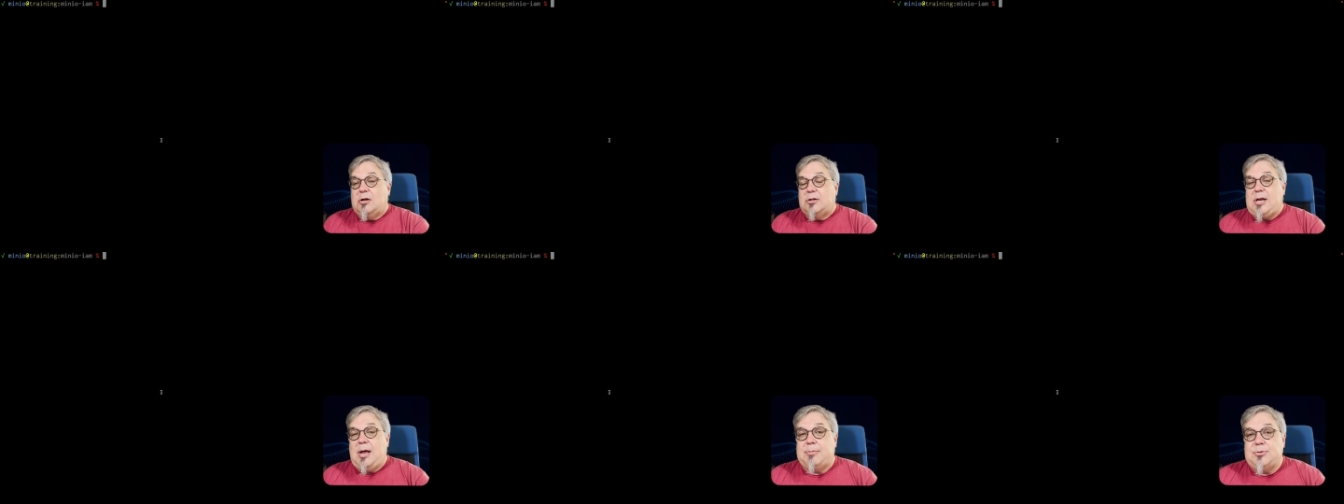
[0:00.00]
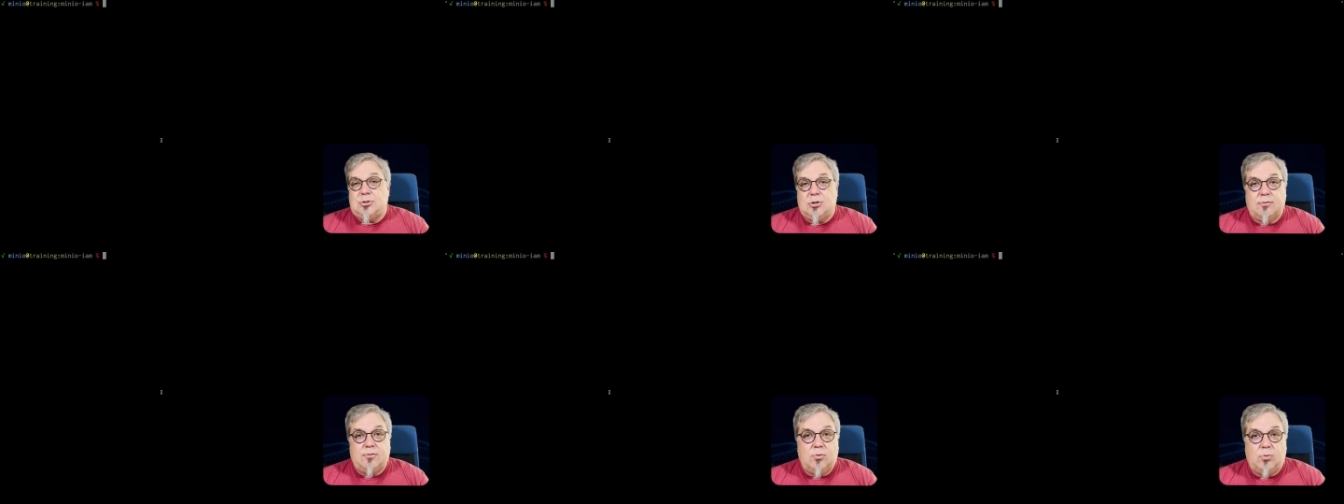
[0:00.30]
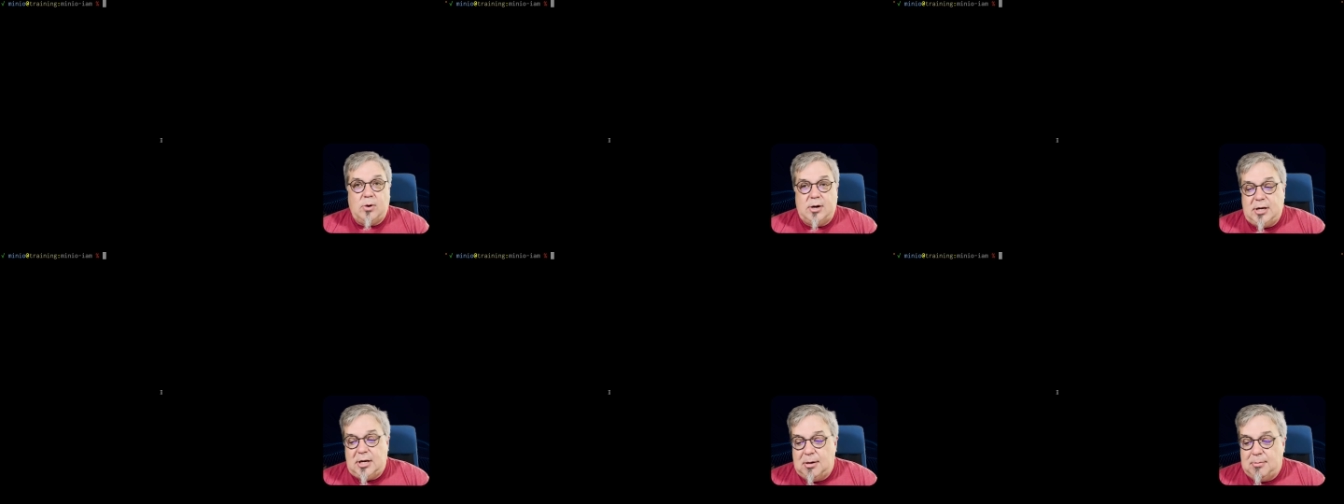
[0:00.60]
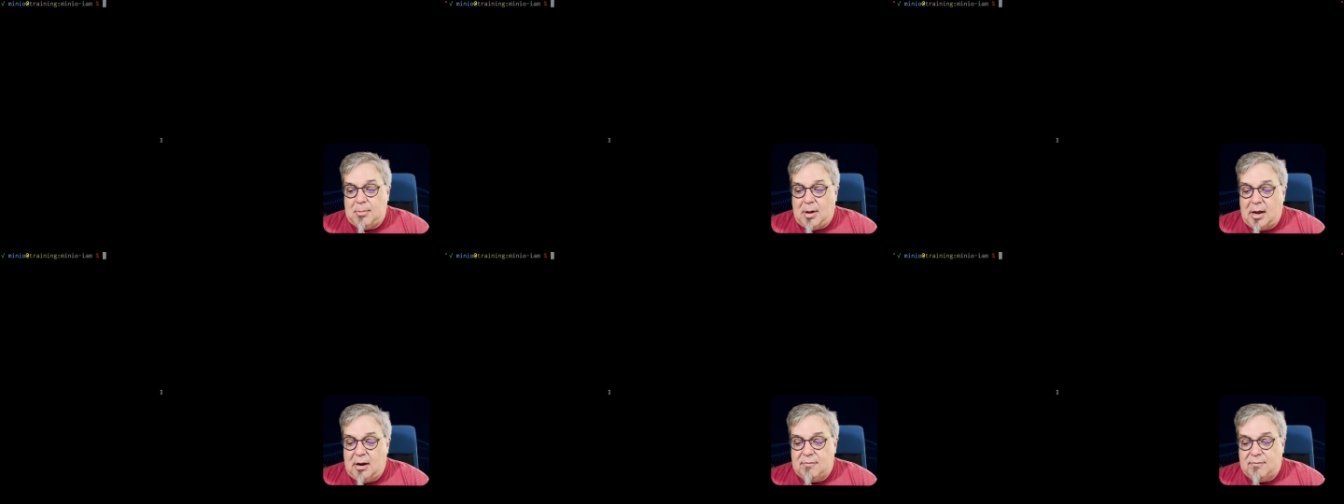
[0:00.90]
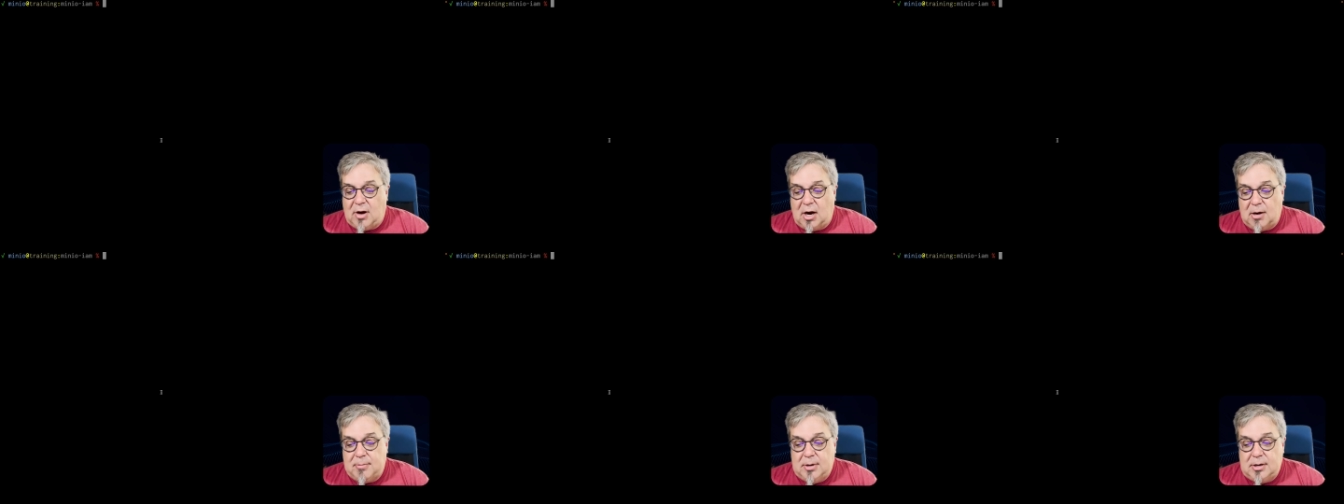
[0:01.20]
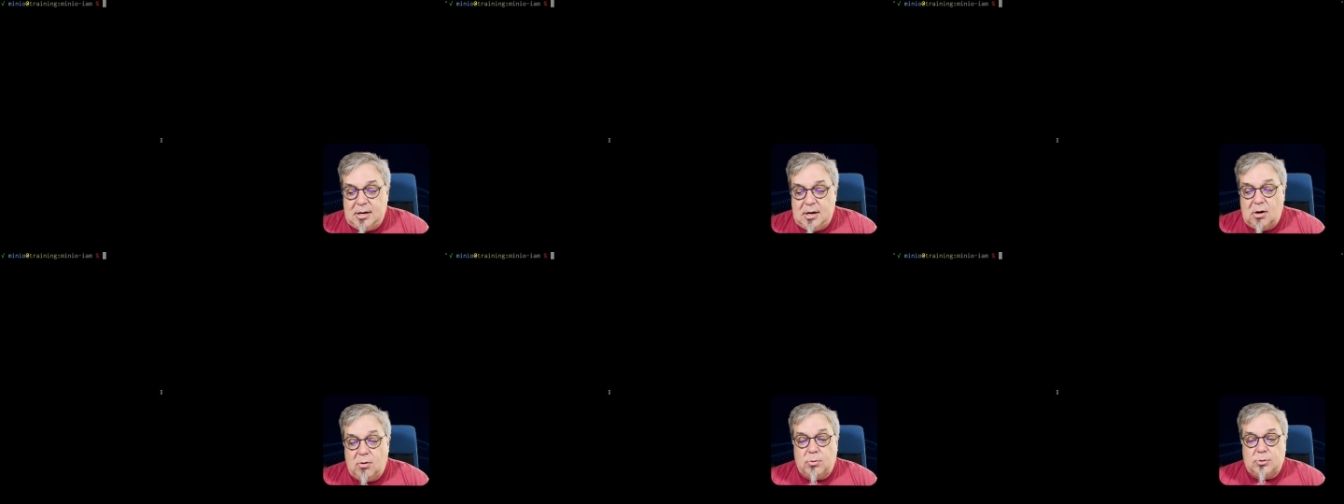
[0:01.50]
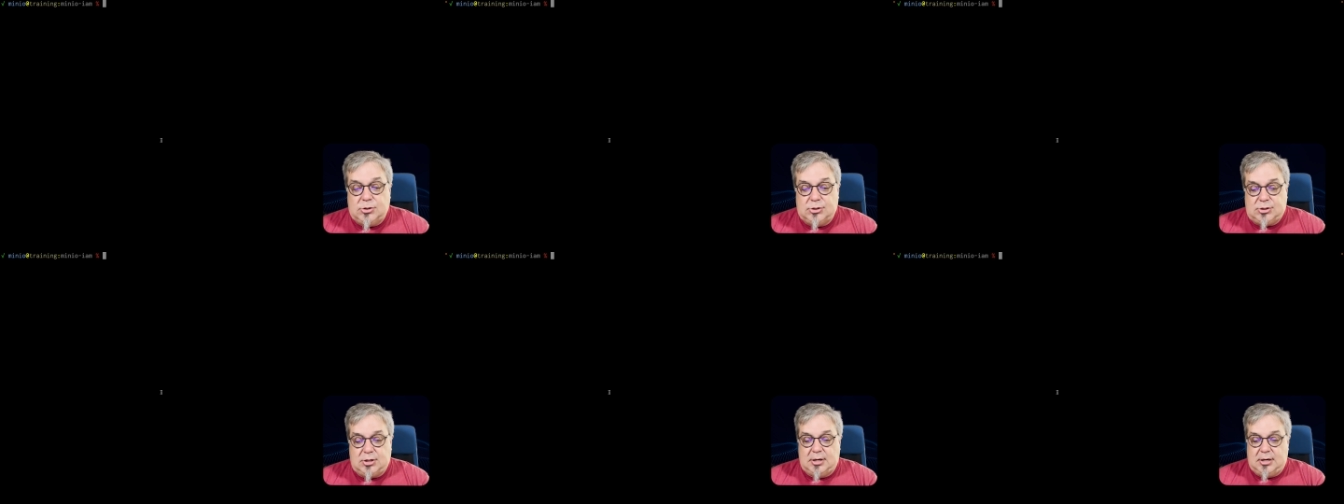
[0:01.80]
LDAP server running in my environment here.
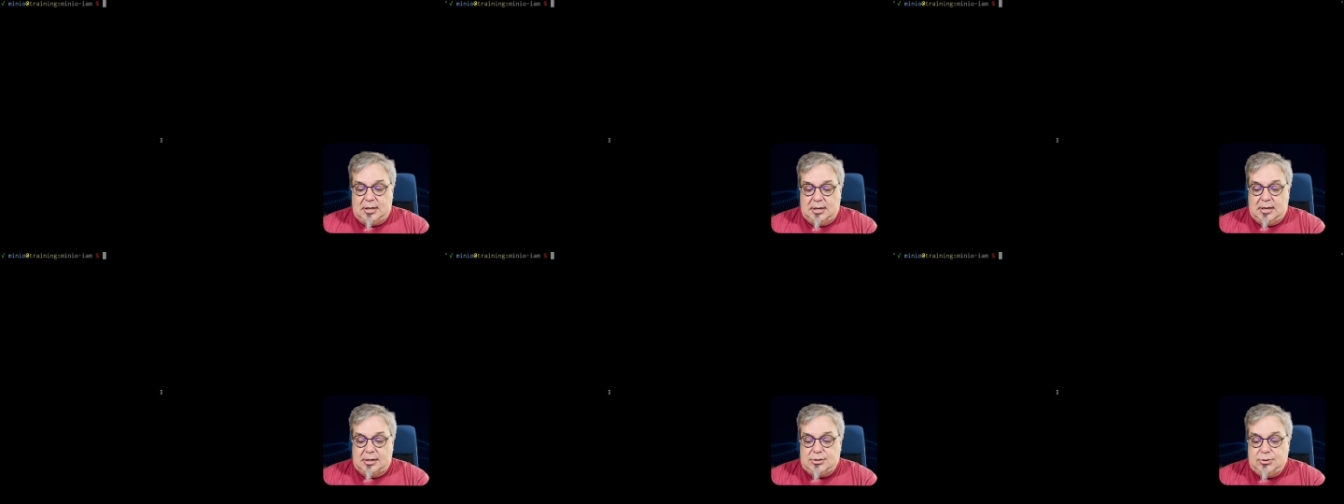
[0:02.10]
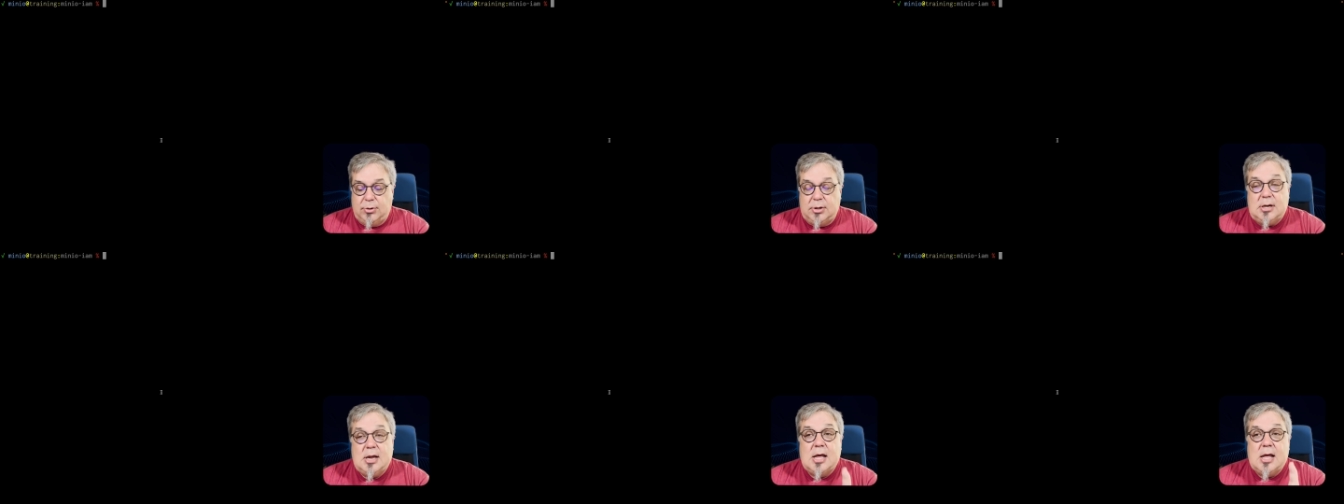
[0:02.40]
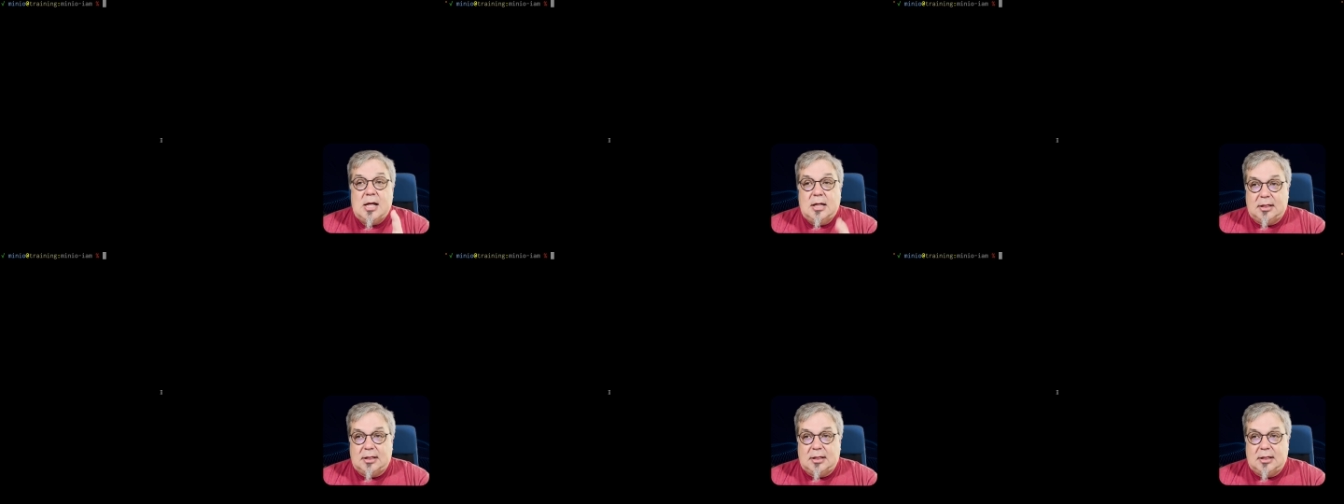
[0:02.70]
We're just going to connect to it.